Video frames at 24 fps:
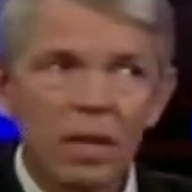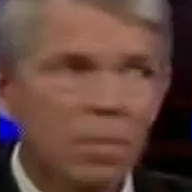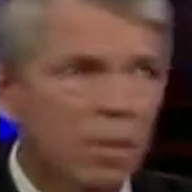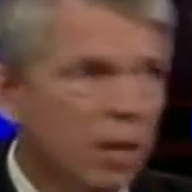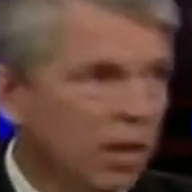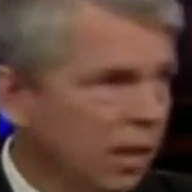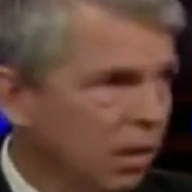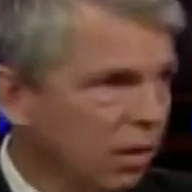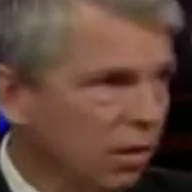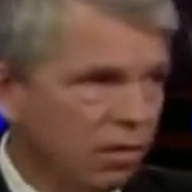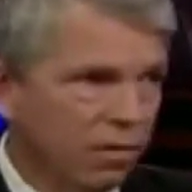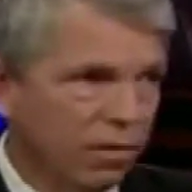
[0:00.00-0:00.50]
I
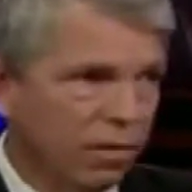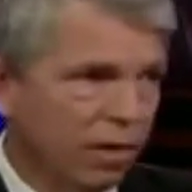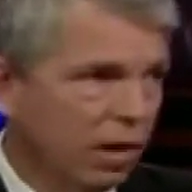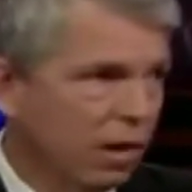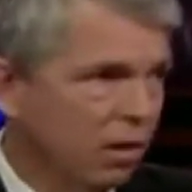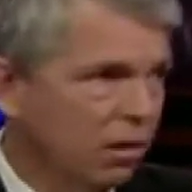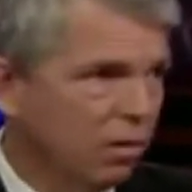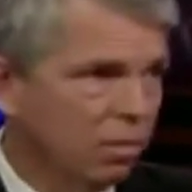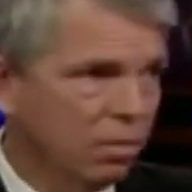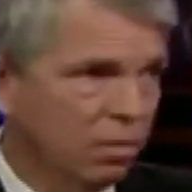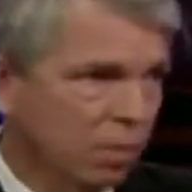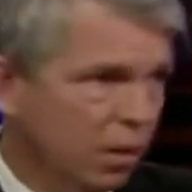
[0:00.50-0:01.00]
said on the
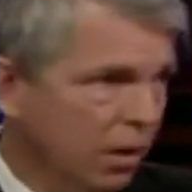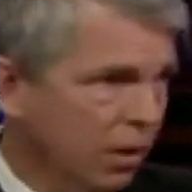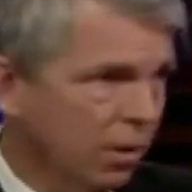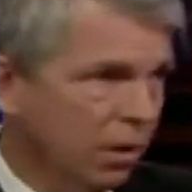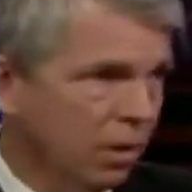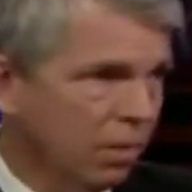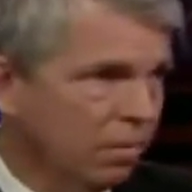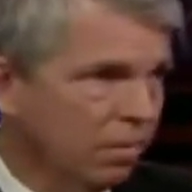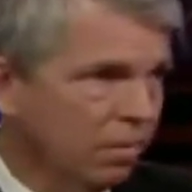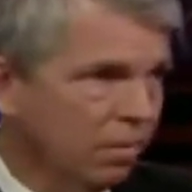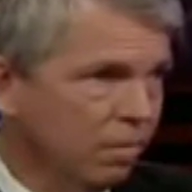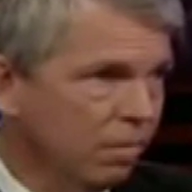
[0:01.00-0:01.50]
radio
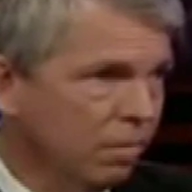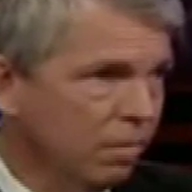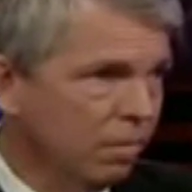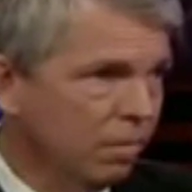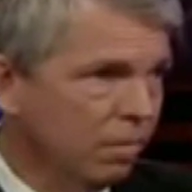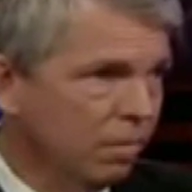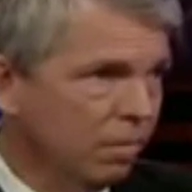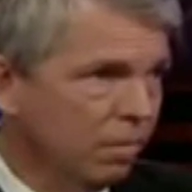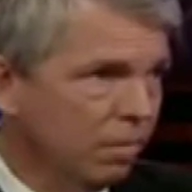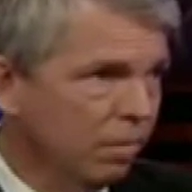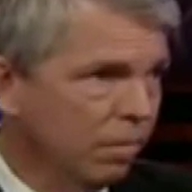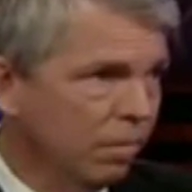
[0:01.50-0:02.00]
today
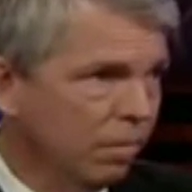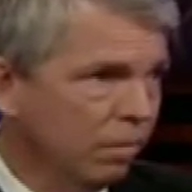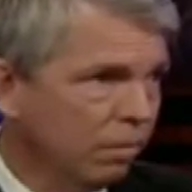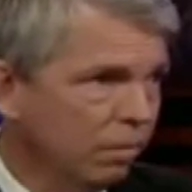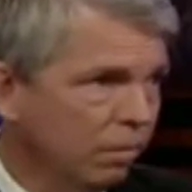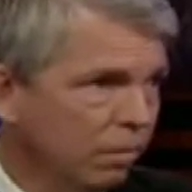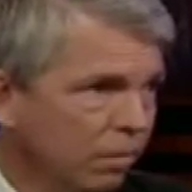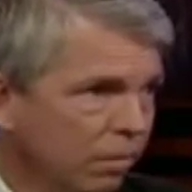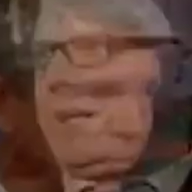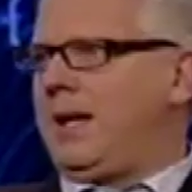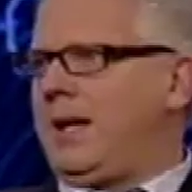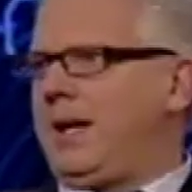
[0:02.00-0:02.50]
that I
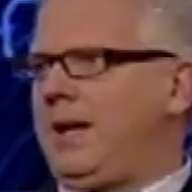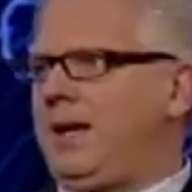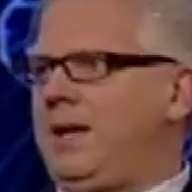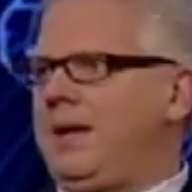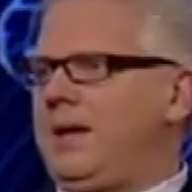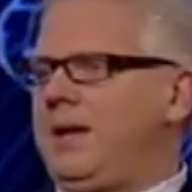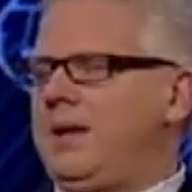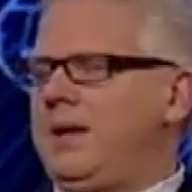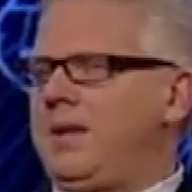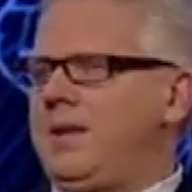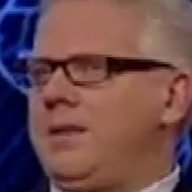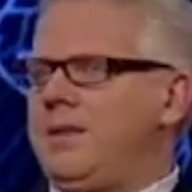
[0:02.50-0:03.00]
think
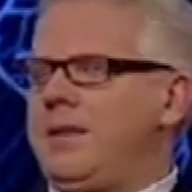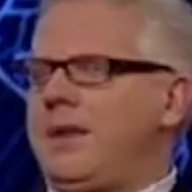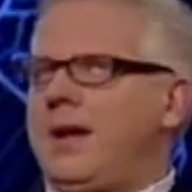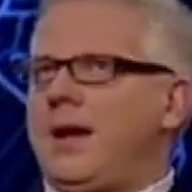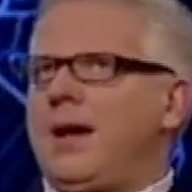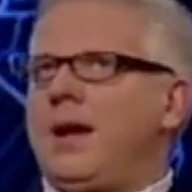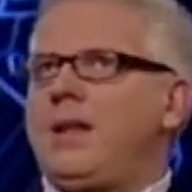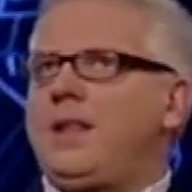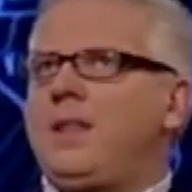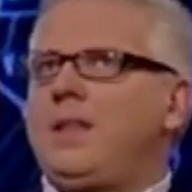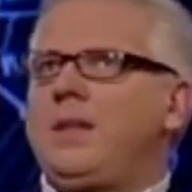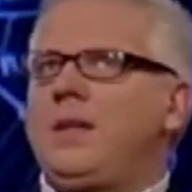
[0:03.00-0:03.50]
that
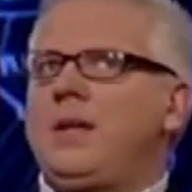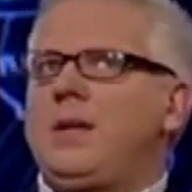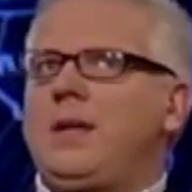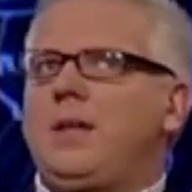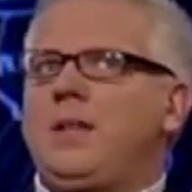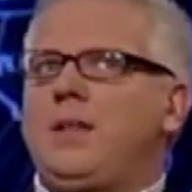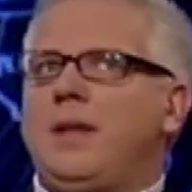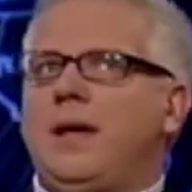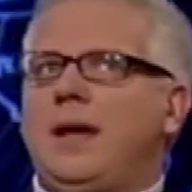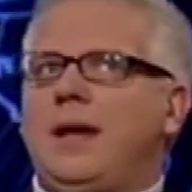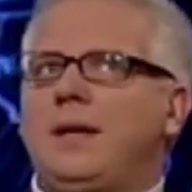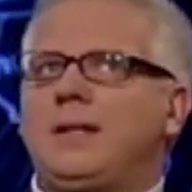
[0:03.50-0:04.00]

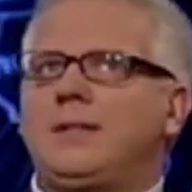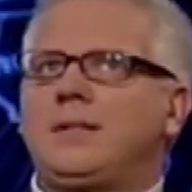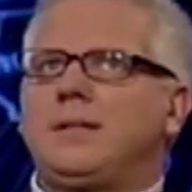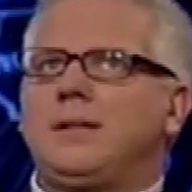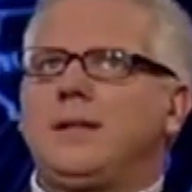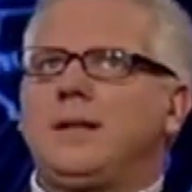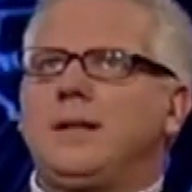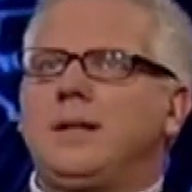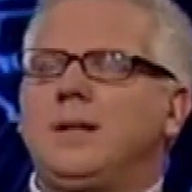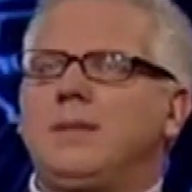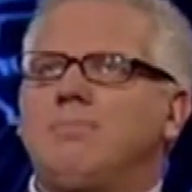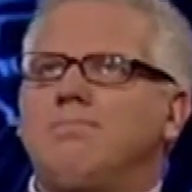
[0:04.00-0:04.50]
this
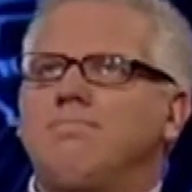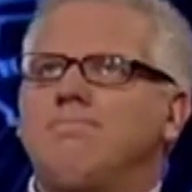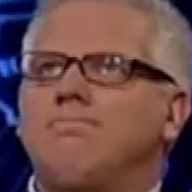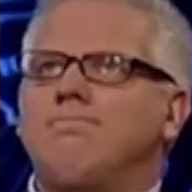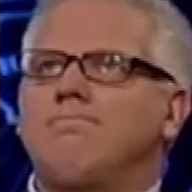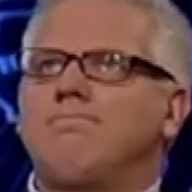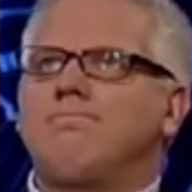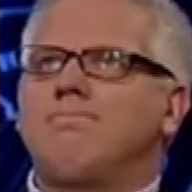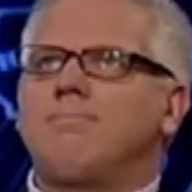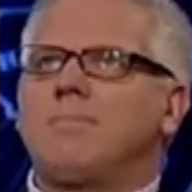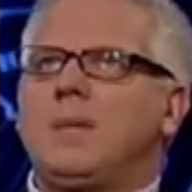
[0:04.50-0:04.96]
is almost like,